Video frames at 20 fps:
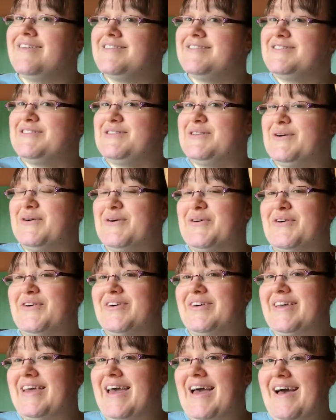
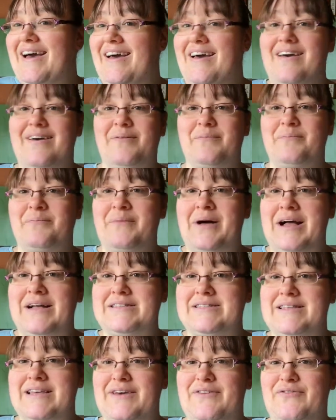So yeah,
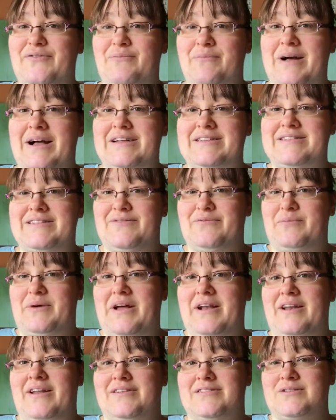massive
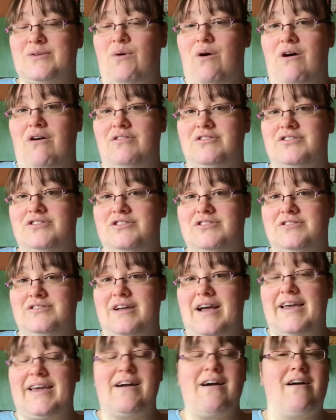butternut squash.
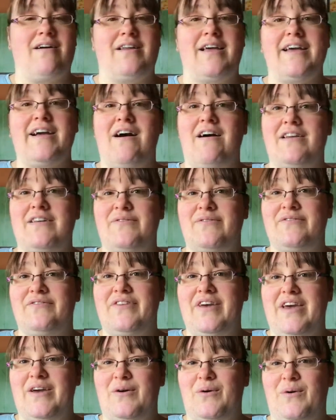I can't even
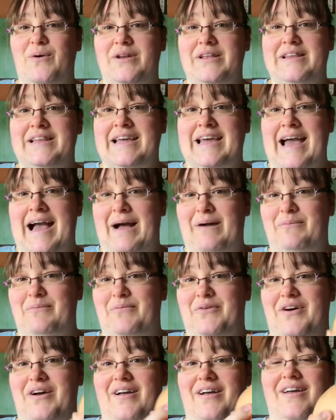fit it all in the
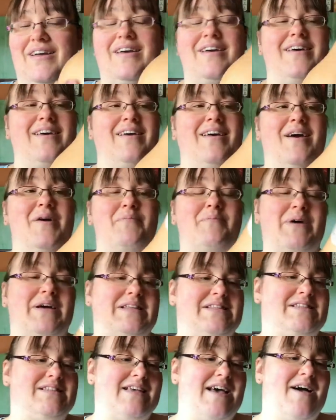camera.
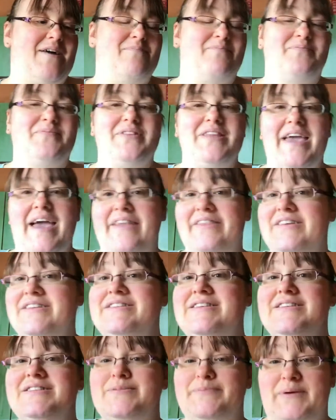But yeah,
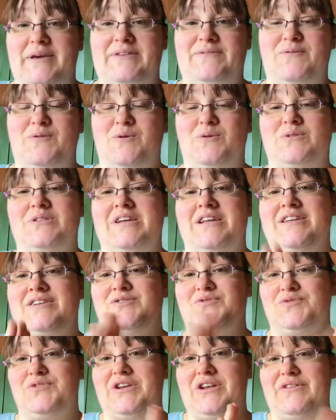this is speed food and
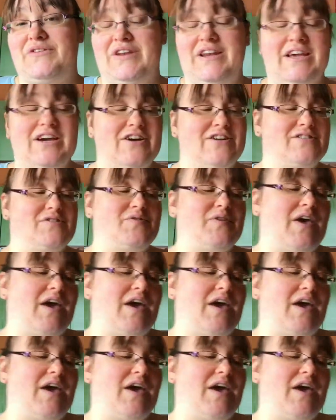it's really good for